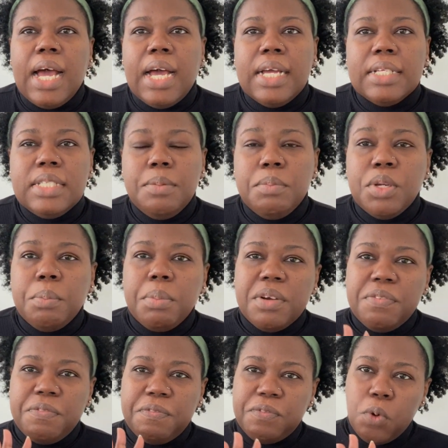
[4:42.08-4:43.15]
Tip number
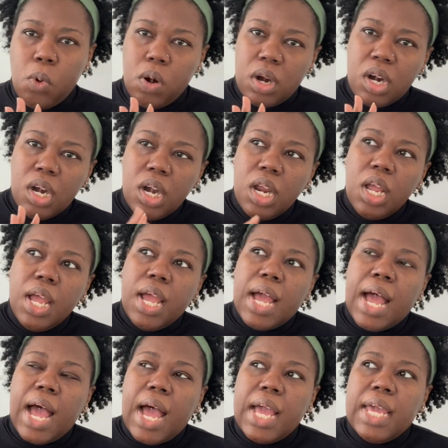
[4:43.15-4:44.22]
4
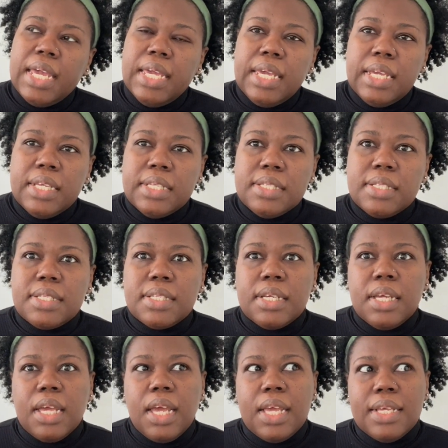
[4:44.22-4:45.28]
is
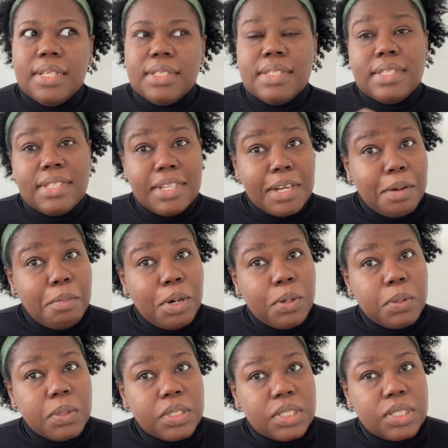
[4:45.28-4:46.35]
still
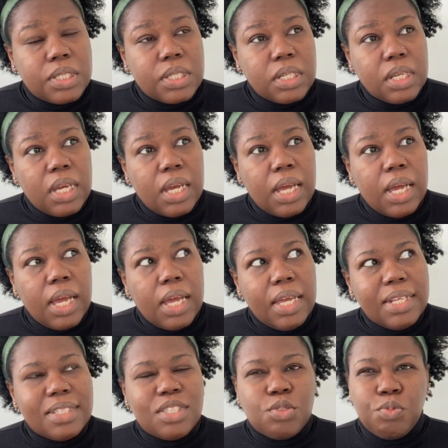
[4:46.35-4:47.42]
about,
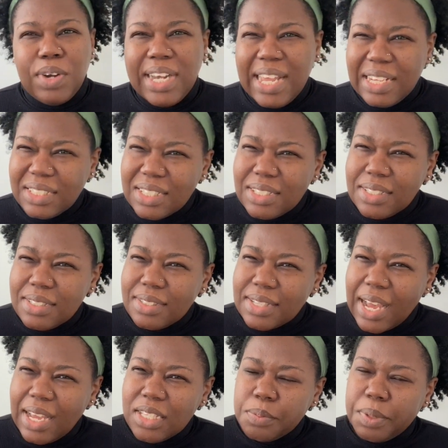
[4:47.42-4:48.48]
it's related to
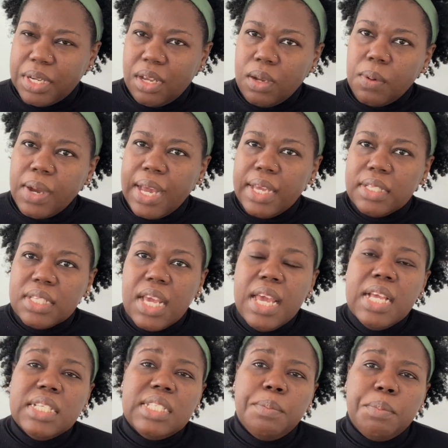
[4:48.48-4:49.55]
size, but not quite.
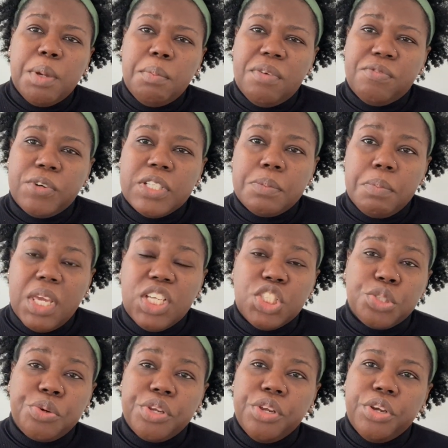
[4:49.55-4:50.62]
Tip number 4 is make
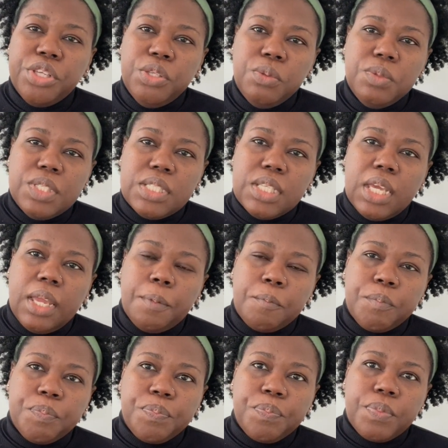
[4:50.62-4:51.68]
sure you're choosing
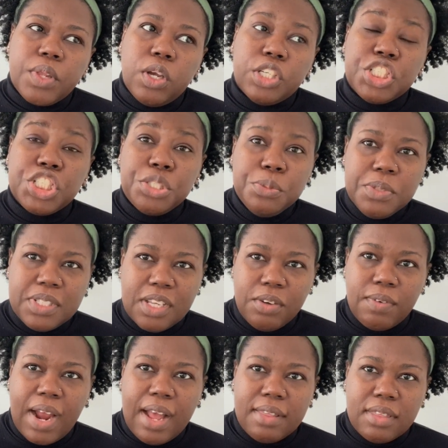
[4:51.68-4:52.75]

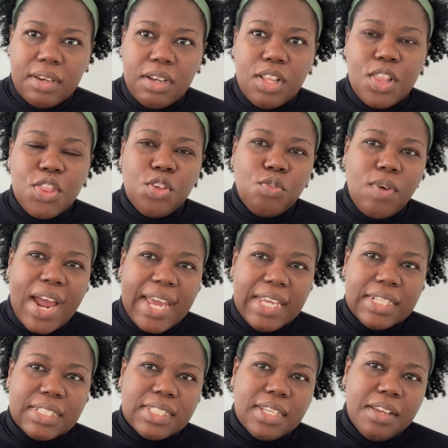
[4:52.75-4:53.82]
the
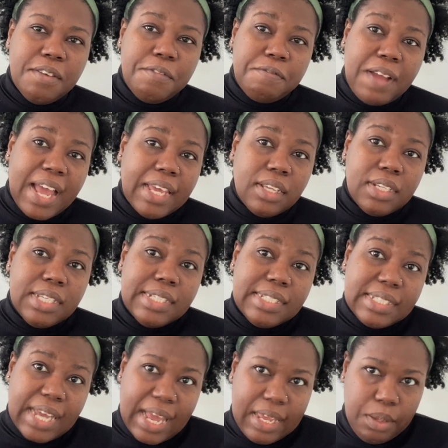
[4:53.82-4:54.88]
right file
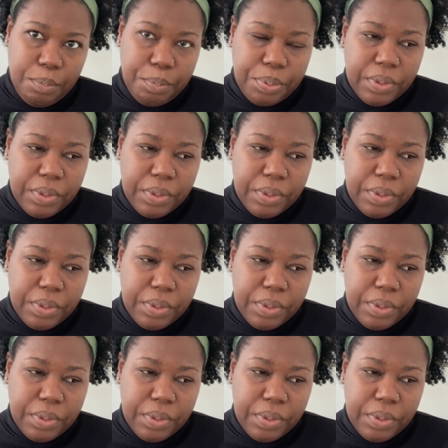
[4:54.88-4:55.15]
type.